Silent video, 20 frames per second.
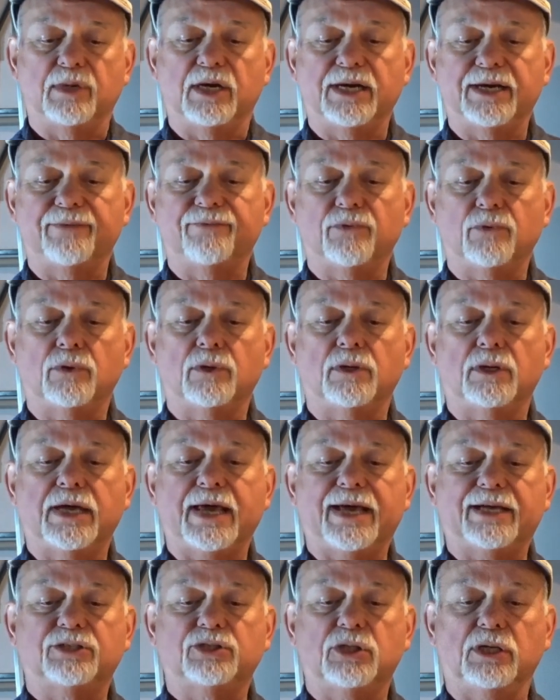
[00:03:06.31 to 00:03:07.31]
I've
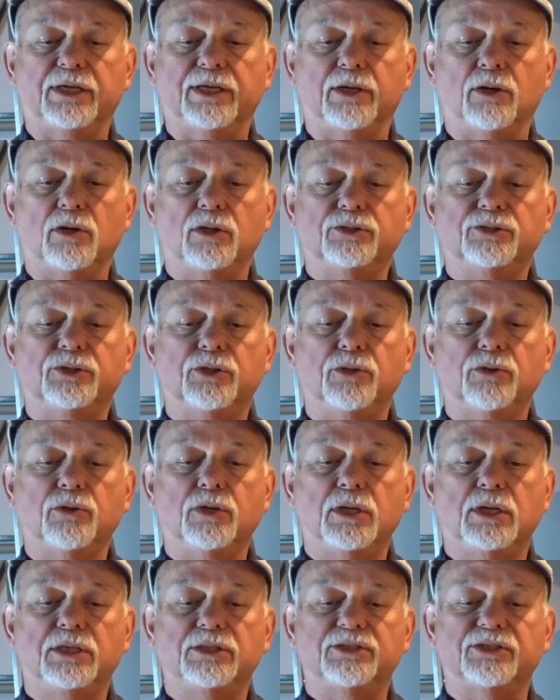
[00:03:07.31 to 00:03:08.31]
actually also
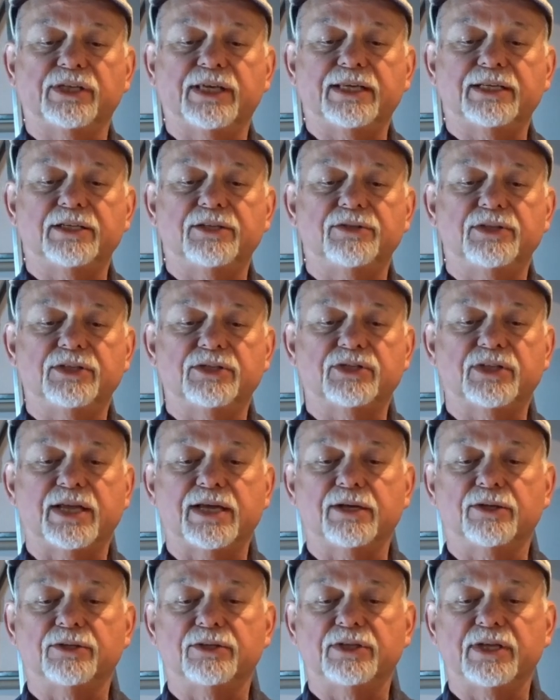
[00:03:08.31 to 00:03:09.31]
sanded this
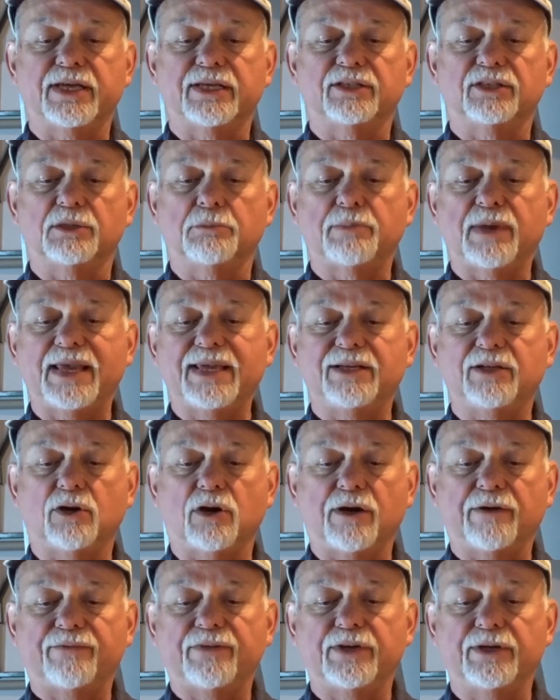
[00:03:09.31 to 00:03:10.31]
down and taken the paint
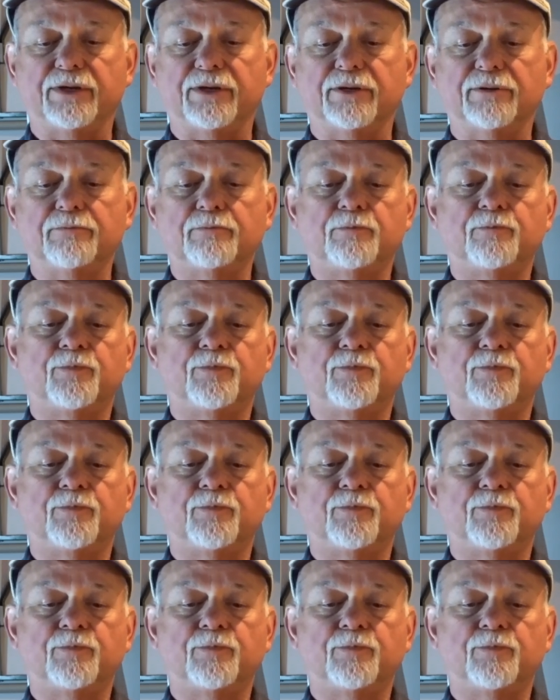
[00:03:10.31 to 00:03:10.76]
off here,